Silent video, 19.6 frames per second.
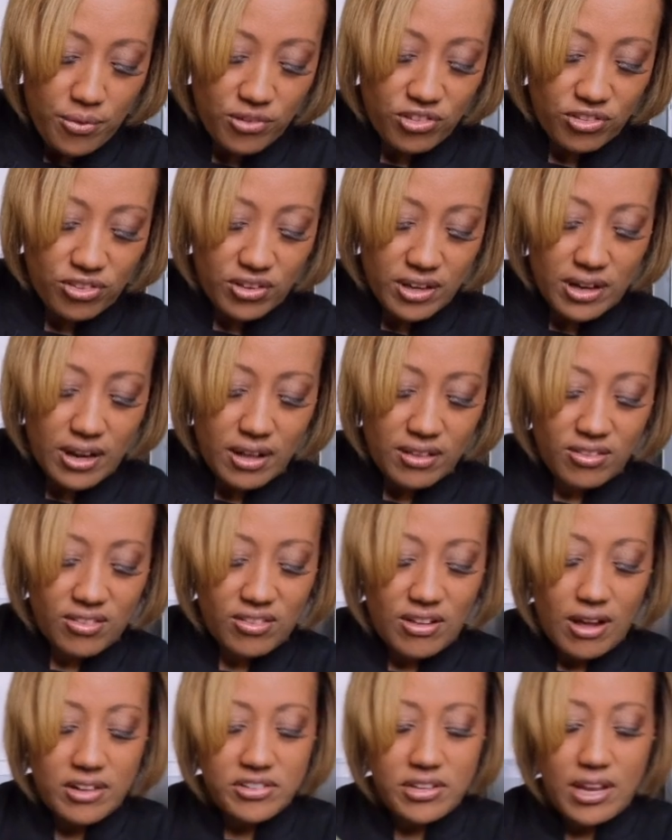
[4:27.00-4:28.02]
just going to
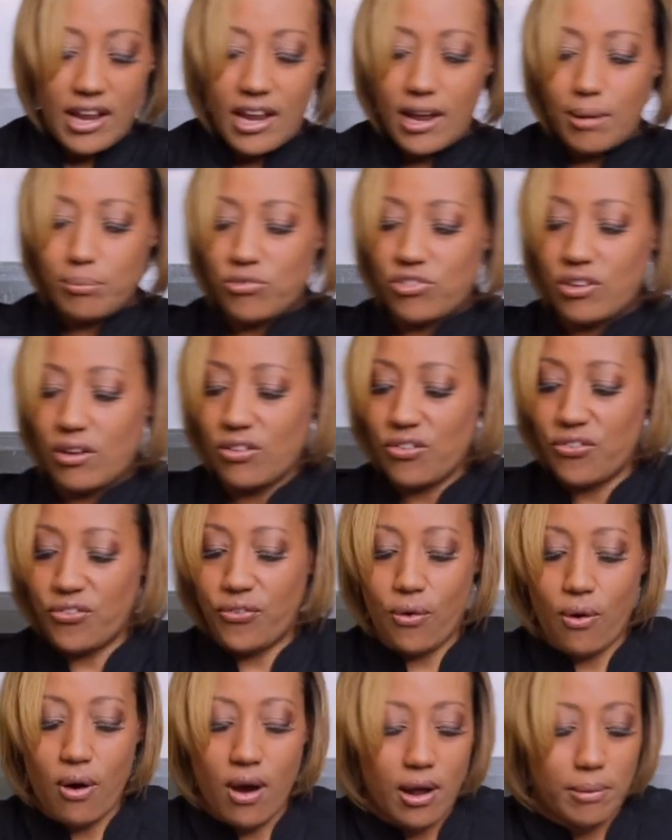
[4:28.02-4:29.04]
saute them just
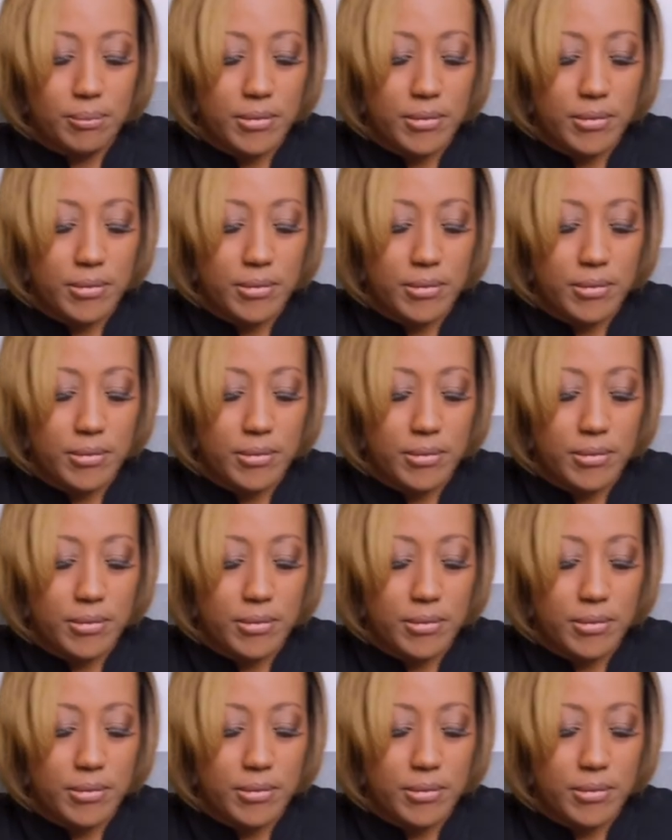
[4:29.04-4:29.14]
for a